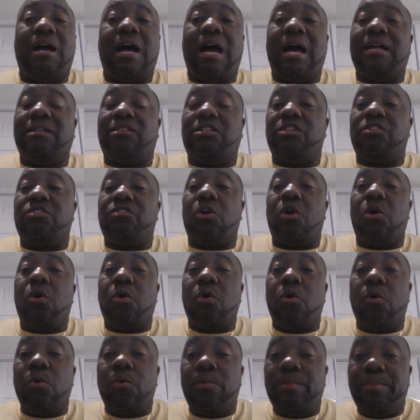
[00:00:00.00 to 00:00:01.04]
I just
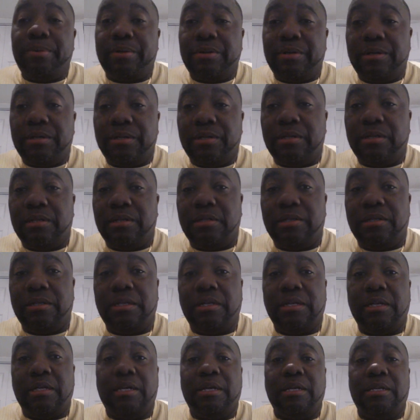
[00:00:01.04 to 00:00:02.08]
hope
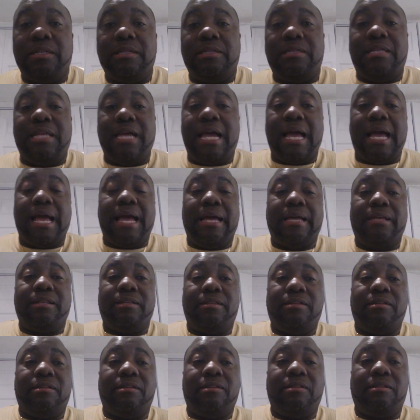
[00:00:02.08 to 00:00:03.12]
that
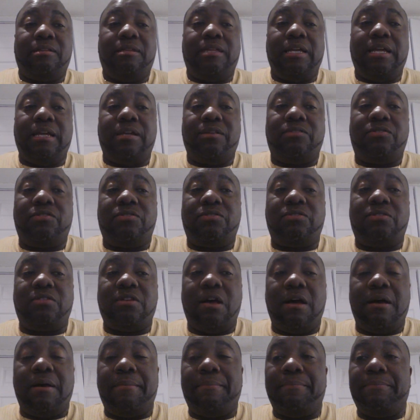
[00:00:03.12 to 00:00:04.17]
there's
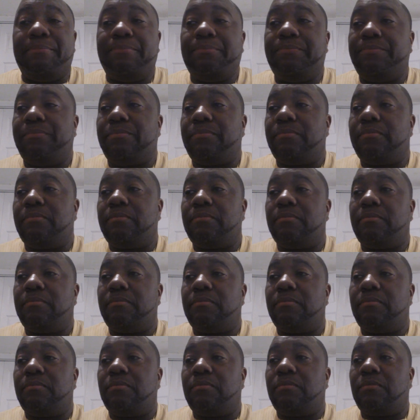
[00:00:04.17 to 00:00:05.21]
some
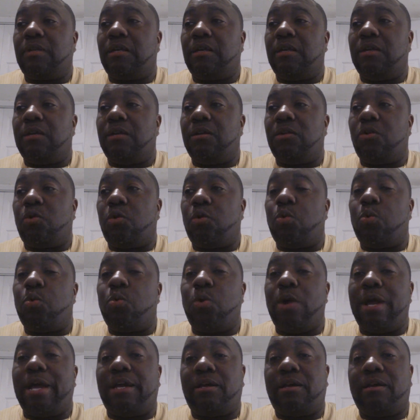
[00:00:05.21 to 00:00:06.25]

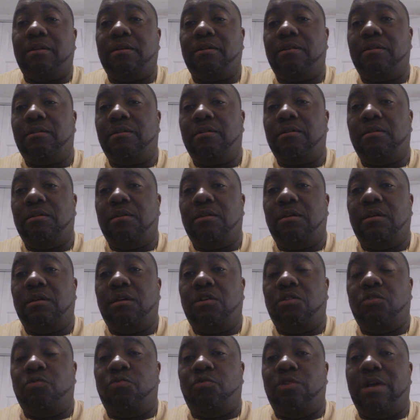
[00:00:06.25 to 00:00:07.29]
quick
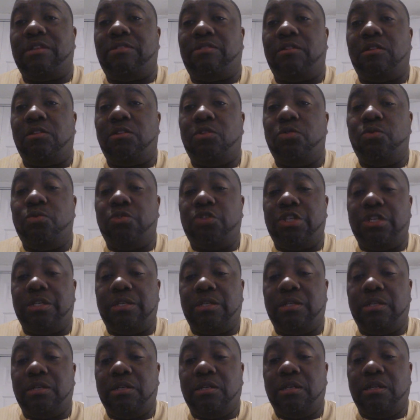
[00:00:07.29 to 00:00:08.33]

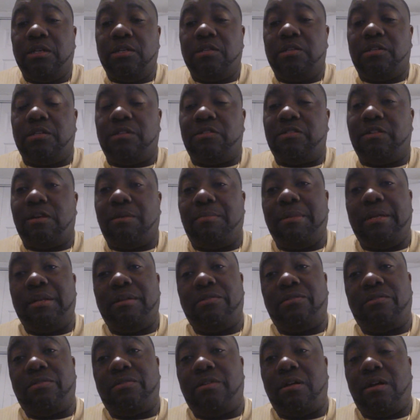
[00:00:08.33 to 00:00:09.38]
resolution to some of
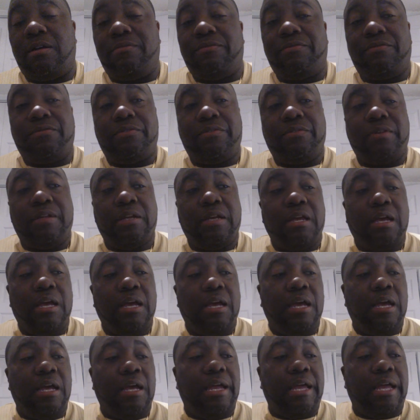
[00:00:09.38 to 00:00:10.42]
this stuff.
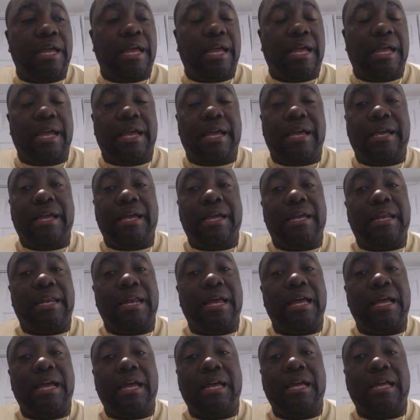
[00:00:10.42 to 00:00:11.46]
It, it,
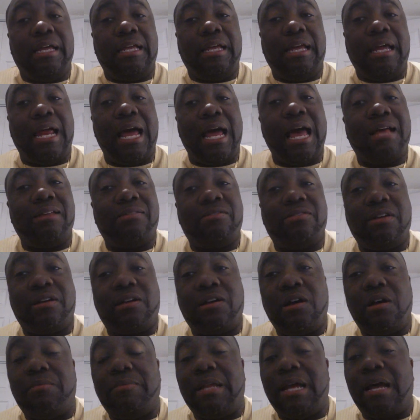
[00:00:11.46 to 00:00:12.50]
it, has to
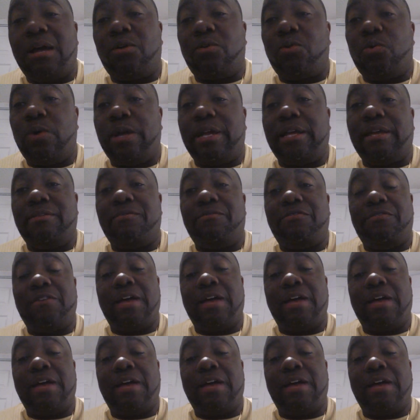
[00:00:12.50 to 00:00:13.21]
come down quick and